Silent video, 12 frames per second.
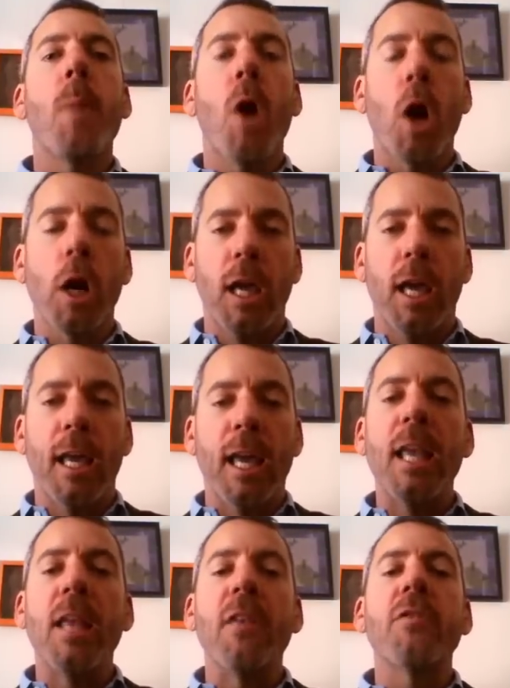parking
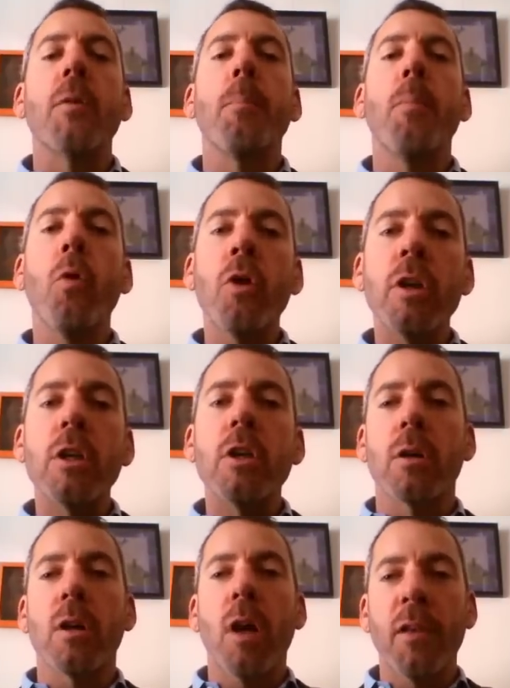is to put
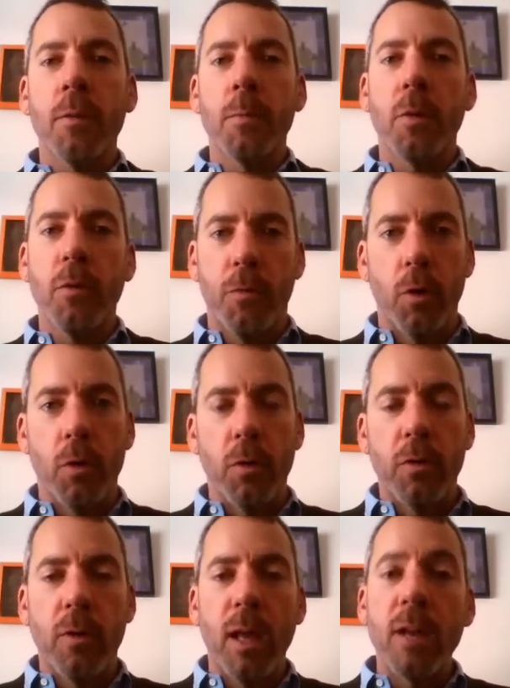your customers
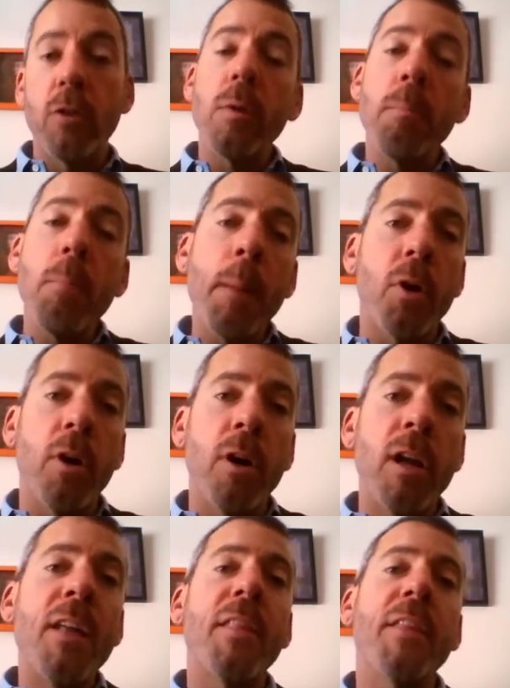first and to
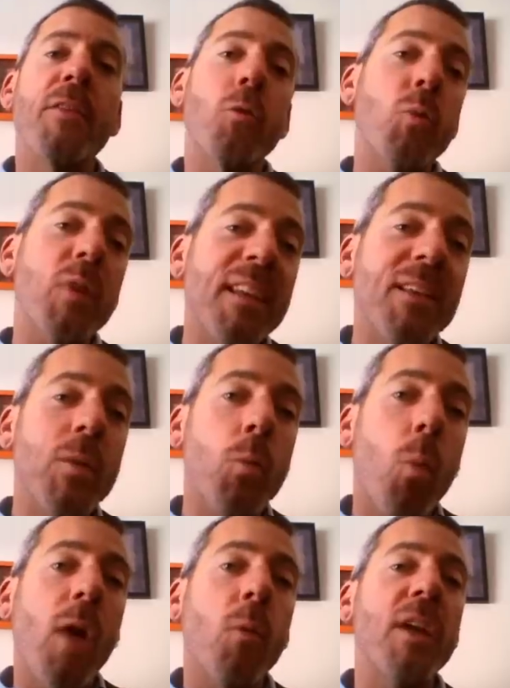remember that the reason
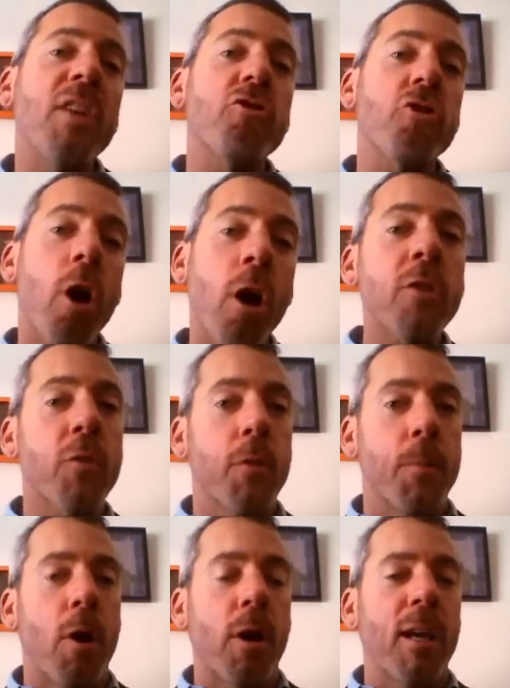why we charge
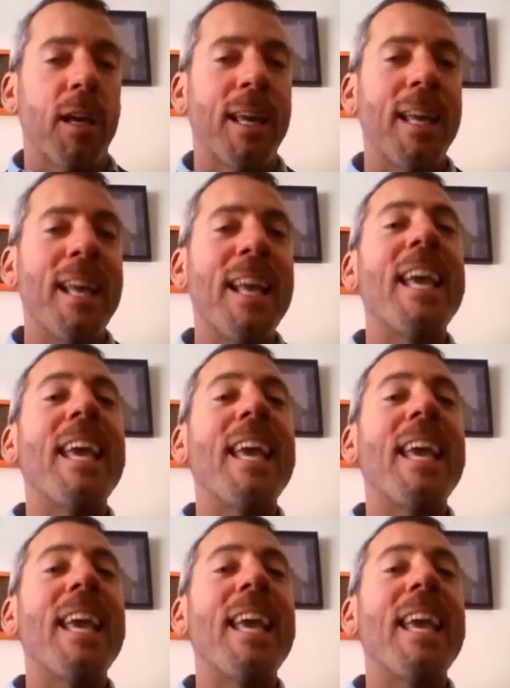for parking